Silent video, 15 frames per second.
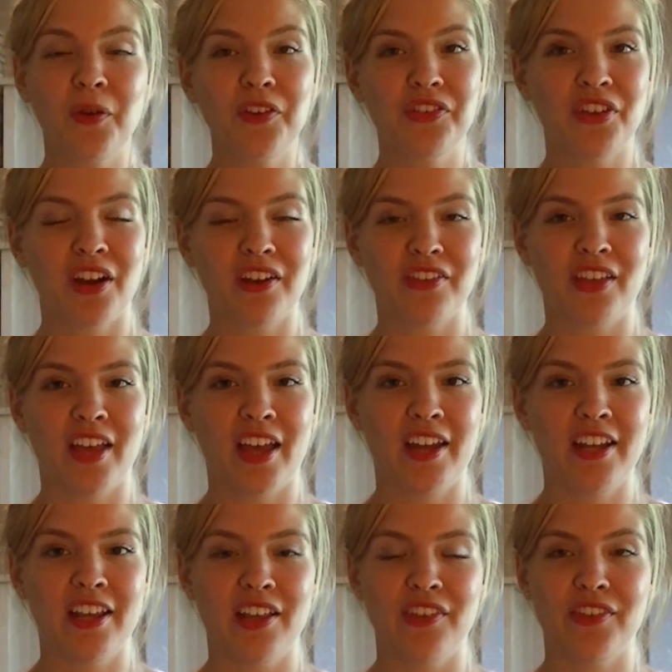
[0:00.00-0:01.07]
course,
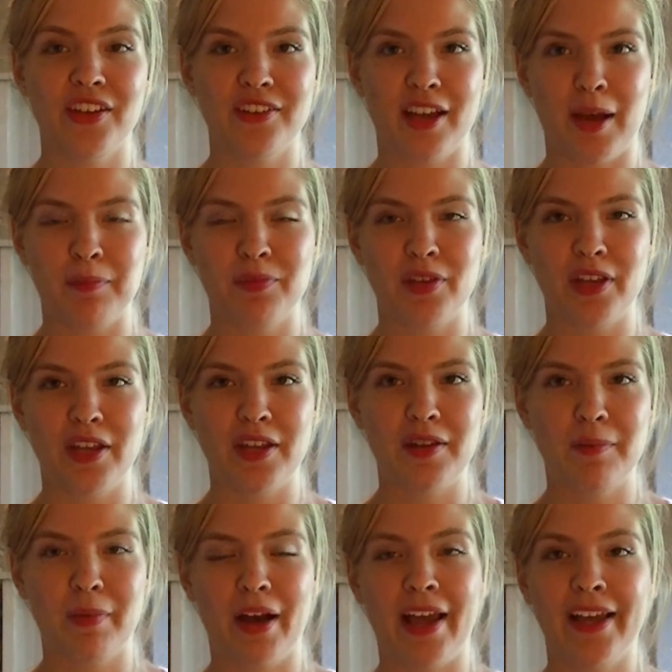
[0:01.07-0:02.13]
Tarzan is
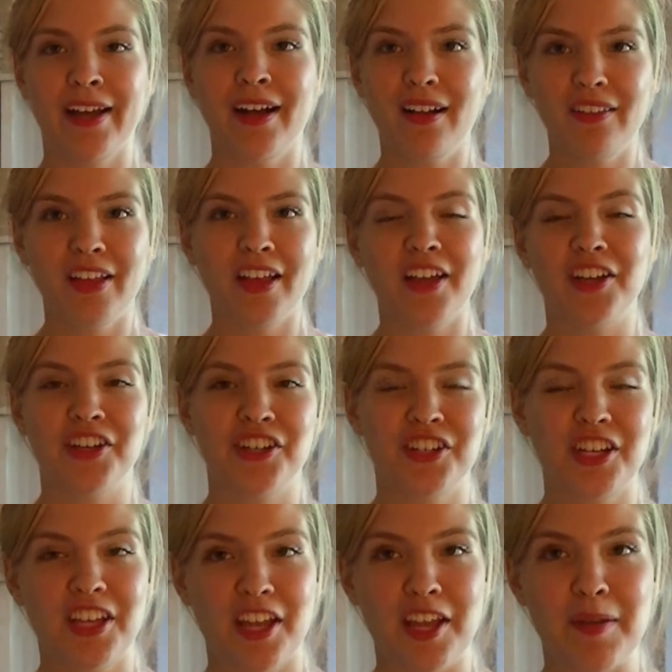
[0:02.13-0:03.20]
adopted by Kala, a
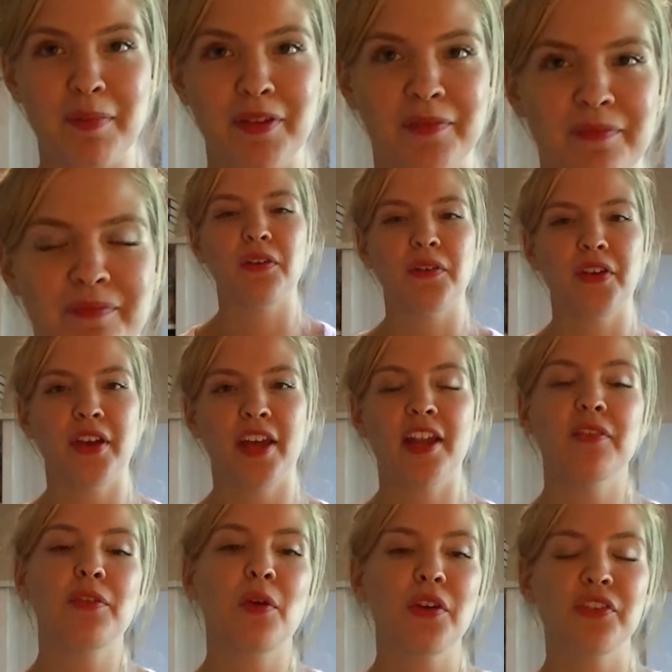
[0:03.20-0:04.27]
she-ape. And
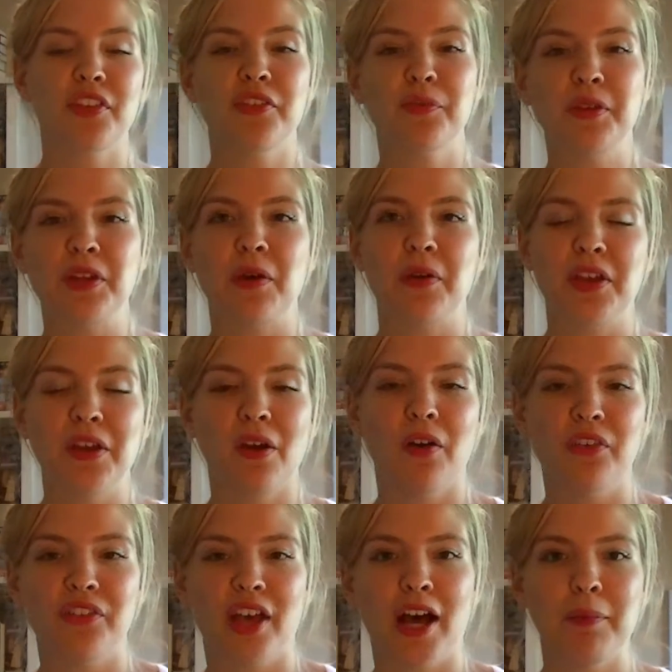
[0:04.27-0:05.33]
of course, as we know, he
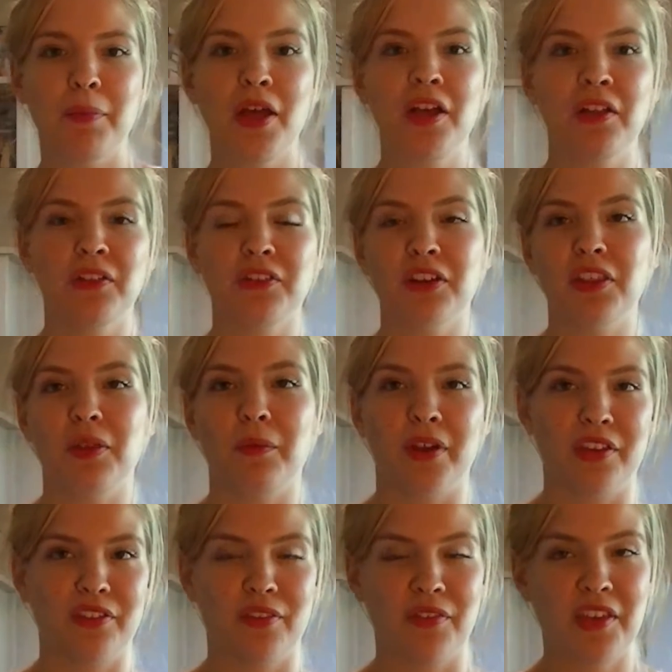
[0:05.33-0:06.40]
grows up learning the
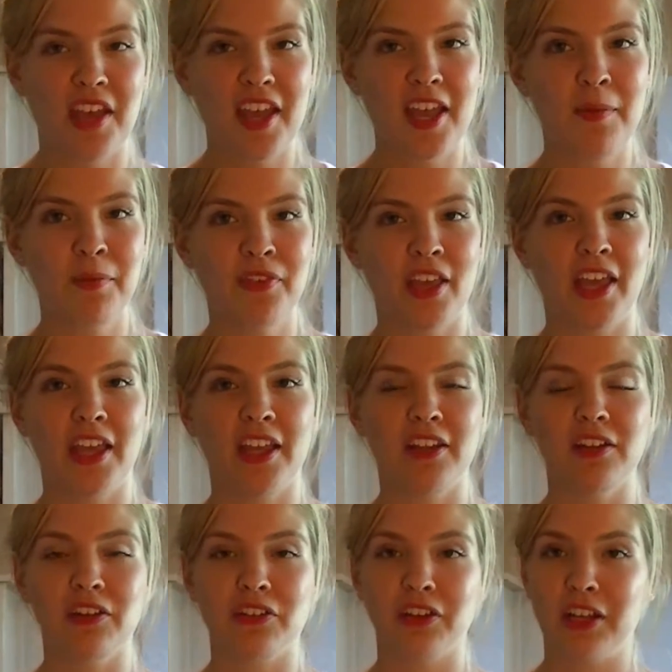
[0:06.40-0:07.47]
ways of the apes
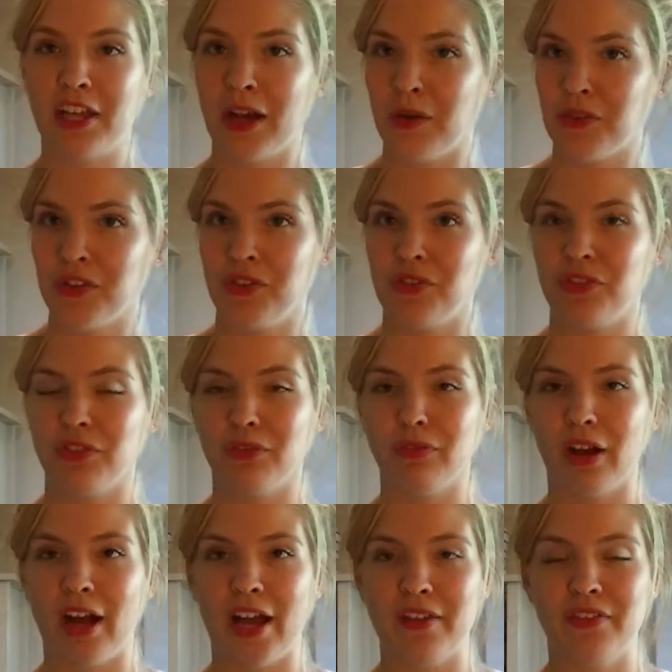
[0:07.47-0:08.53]
and learning how to
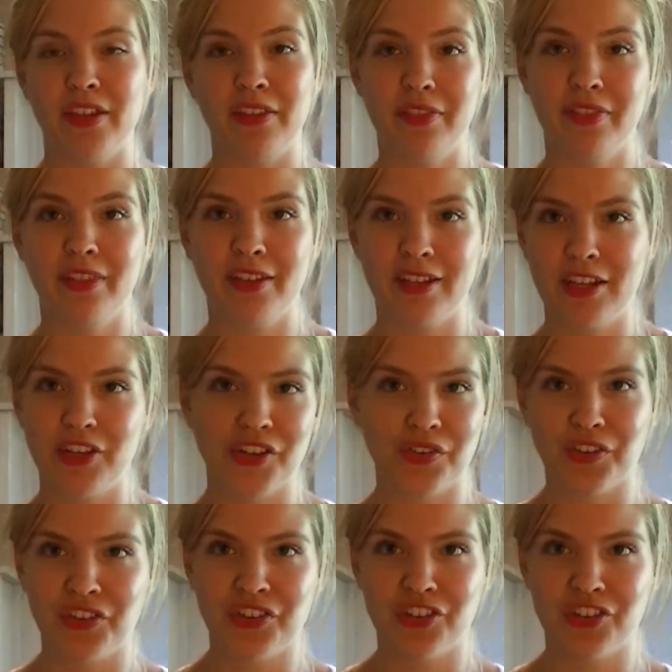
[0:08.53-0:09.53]
survive in the dangerous